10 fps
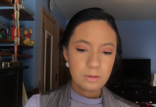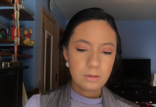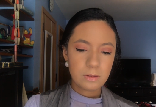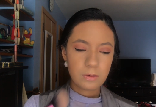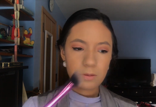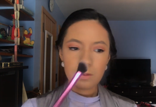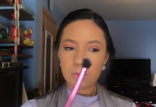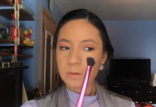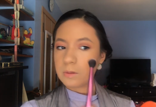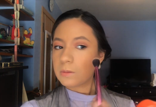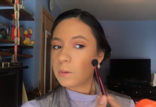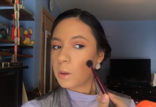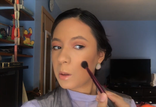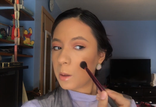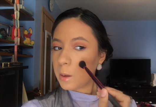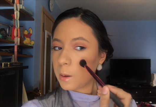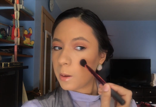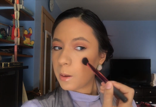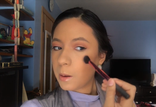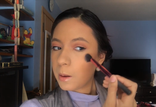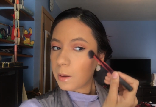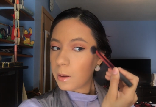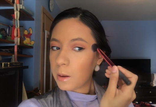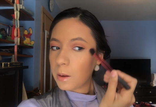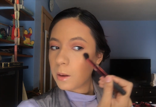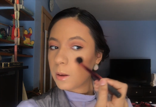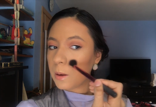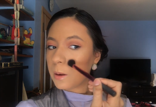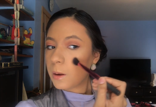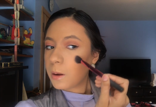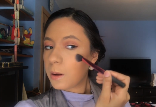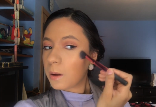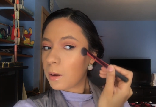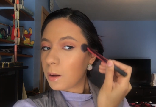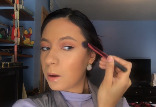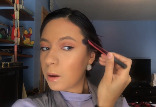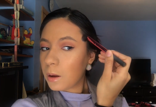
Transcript: (no one is talking)